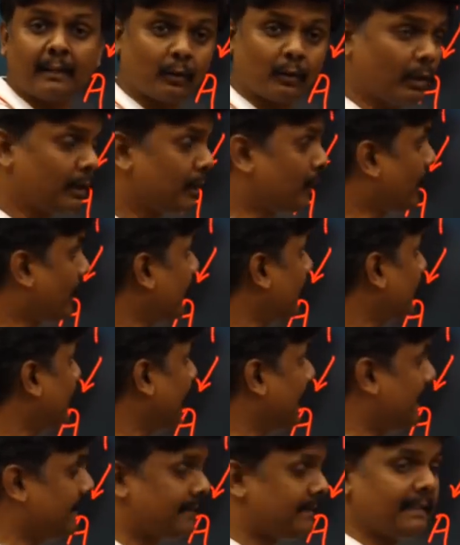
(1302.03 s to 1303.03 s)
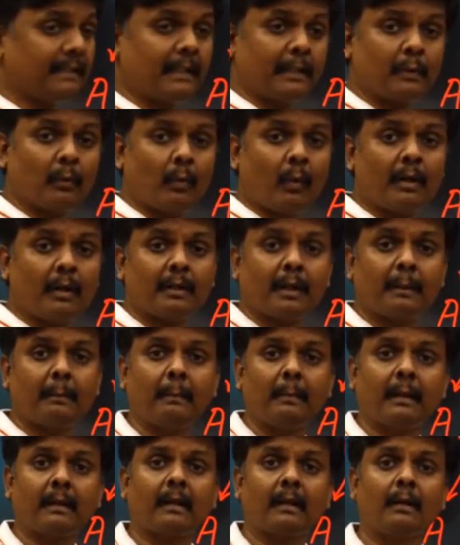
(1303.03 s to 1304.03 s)
told you right, anything that you want to
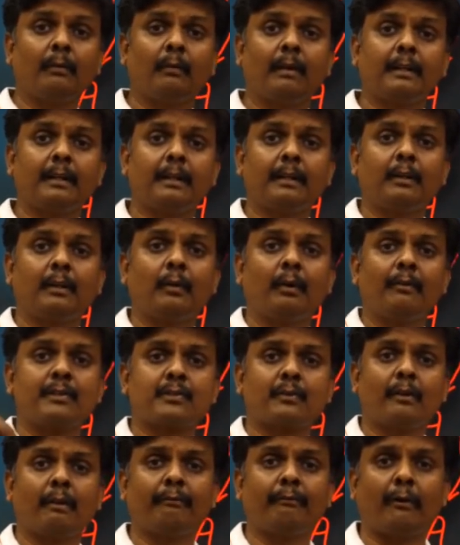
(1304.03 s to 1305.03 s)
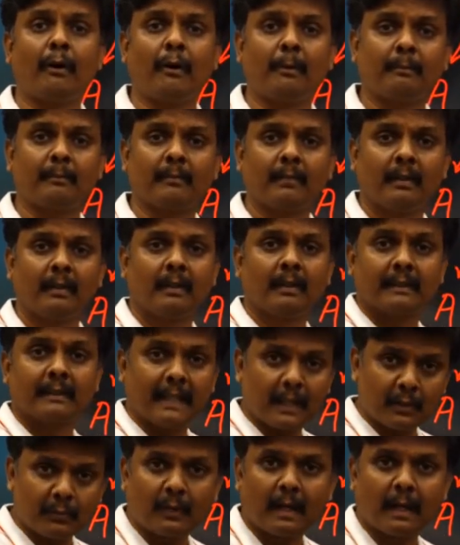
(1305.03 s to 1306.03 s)
remember, convert it into a visual form.
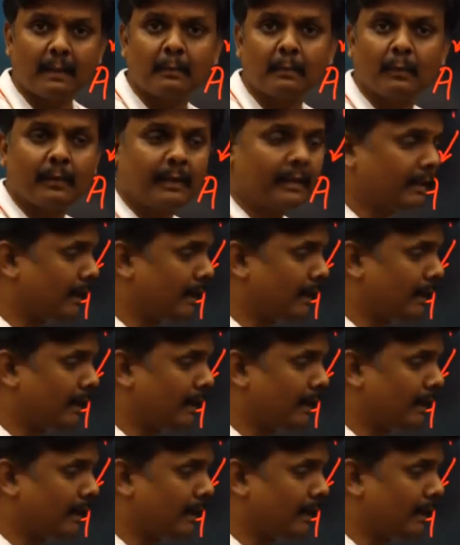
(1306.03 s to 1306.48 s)
That's what I'm doing